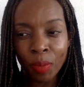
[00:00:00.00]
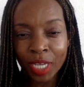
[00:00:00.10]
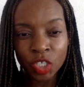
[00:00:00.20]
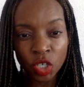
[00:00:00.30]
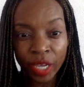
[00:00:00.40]

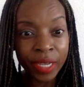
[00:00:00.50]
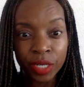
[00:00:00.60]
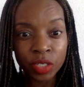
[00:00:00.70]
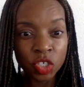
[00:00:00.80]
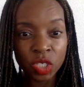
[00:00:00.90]
much
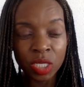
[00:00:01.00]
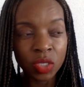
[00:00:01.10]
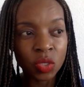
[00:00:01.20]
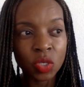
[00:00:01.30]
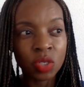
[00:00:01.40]
energy.
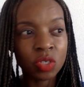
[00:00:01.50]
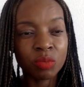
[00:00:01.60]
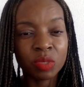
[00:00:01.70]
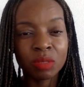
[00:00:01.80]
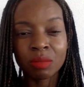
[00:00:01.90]
You know,
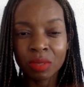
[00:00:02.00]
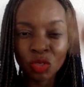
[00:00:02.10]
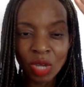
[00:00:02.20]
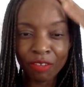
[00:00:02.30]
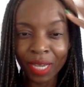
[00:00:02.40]
some
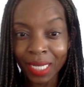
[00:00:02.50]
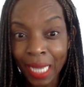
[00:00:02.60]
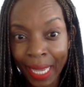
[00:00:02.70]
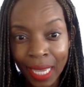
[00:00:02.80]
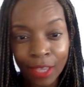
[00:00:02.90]
you have
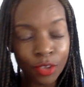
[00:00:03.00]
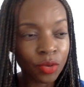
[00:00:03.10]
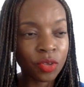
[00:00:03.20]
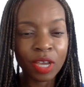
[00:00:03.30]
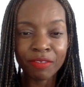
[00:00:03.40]
headache, you
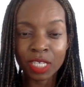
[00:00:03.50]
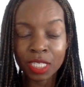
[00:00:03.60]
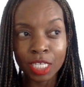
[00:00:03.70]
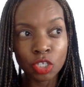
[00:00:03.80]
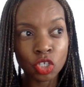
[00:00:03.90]
know, you have the
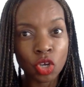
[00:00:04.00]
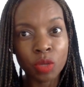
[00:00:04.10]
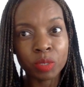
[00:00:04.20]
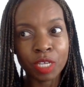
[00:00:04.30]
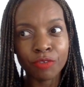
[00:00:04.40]

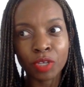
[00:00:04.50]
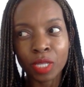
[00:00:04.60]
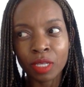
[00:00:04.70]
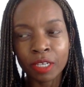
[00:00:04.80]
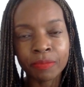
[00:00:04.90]
symptoms,
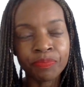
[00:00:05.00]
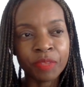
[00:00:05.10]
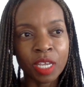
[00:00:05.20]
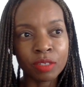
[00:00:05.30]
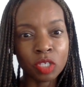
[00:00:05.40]
everything.
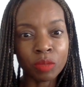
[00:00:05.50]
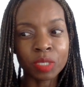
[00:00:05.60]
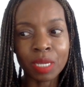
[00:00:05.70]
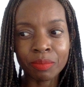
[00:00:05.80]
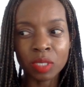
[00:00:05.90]
And
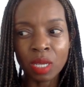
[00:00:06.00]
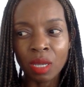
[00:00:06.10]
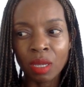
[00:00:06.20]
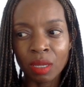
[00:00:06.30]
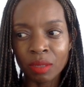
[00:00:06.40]
sometimes
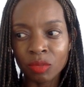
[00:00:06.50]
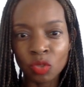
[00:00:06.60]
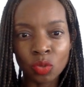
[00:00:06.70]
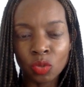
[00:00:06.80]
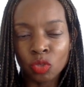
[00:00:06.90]

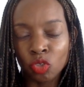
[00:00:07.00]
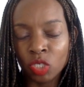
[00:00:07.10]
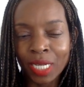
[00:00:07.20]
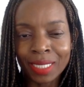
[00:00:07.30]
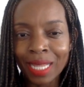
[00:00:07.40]
you
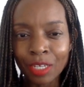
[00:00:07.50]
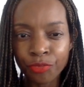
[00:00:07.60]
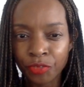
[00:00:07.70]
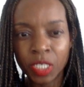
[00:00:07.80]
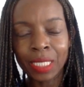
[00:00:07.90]
just not
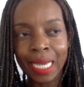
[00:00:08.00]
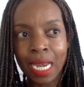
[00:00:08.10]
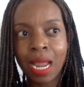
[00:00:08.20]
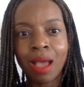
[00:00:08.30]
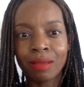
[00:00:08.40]
fit
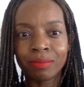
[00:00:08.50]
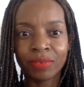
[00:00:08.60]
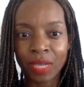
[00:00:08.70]
enough,